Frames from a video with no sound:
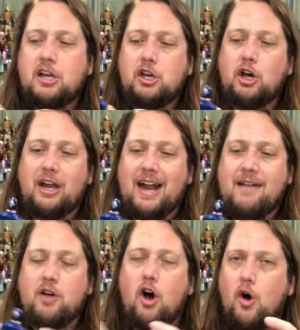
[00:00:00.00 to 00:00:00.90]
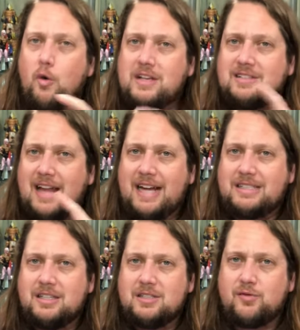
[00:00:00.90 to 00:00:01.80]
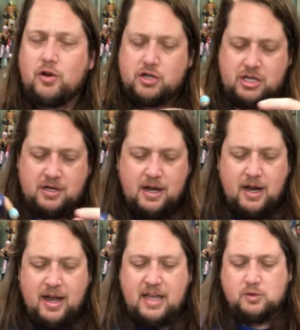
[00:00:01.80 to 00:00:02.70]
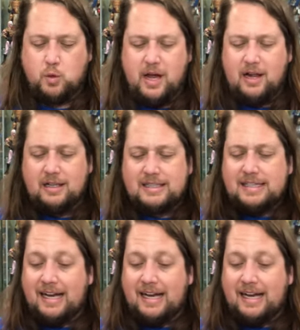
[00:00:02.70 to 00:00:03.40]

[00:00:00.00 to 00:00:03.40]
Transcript: good. And I've always liked this version as well.